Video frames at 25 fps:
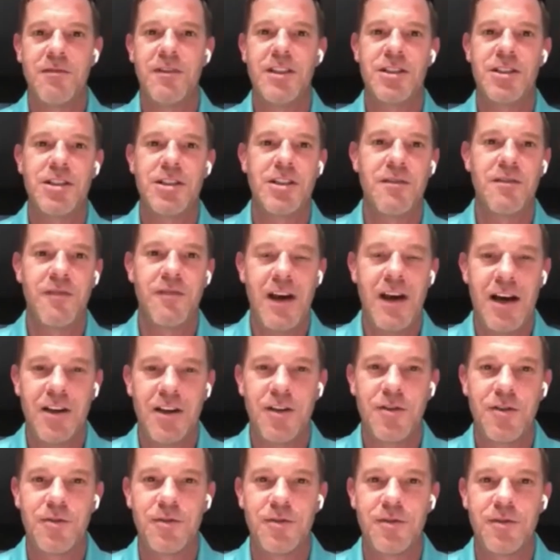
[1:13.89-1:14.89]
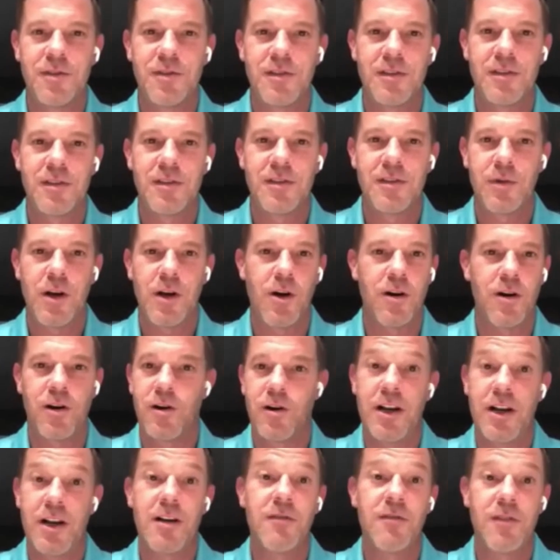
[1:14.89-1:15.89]
vision, and values on
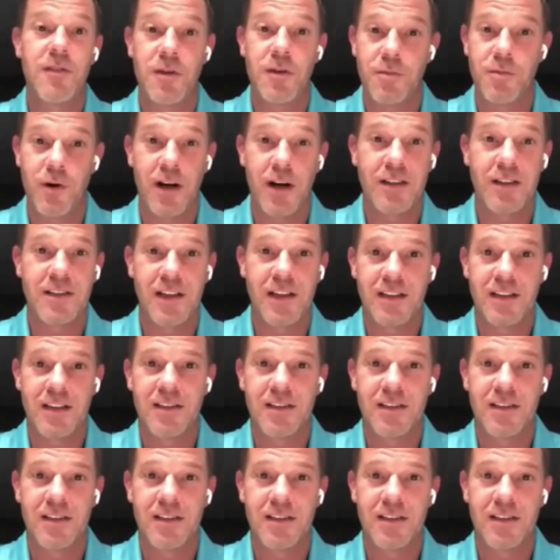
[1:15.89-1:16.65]
our interview process.